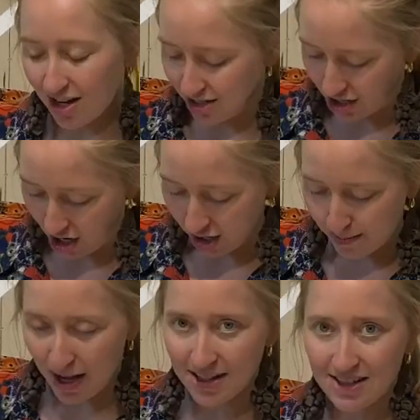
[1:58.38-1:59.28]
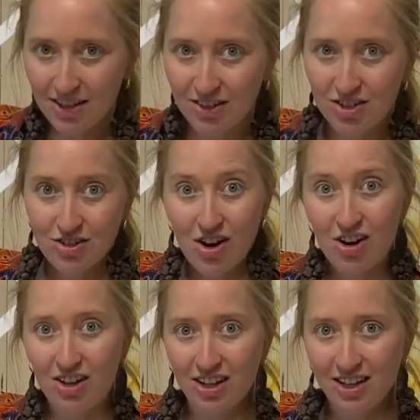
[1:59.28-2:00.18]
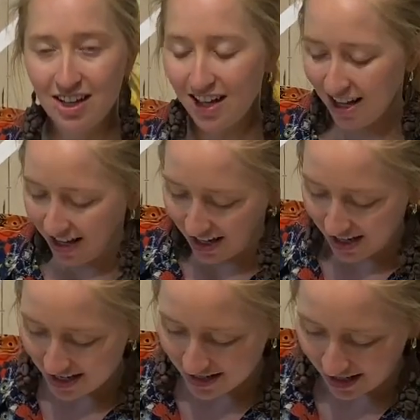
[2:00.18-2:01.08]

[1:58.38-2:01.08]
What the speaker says: chalk pastel drawing is